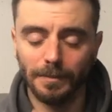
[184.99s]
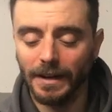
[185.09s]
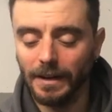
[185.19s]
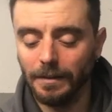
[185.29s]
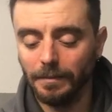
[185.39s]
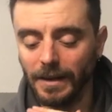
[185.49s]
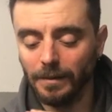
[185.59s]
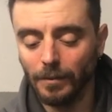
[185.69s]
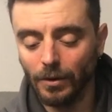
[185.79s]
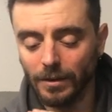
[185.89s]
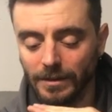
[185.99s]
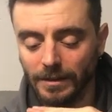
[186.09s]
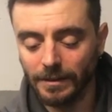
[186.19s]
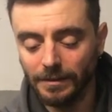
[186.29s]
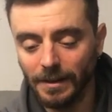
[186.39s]
but I make more
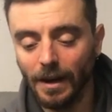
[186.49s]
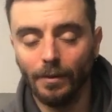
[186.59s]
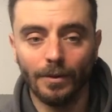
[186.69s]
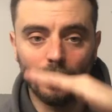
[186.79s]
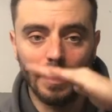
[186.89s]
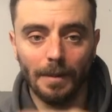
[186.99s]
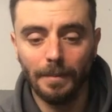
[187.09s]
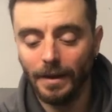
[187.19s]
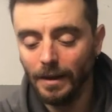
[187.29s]
than down or up.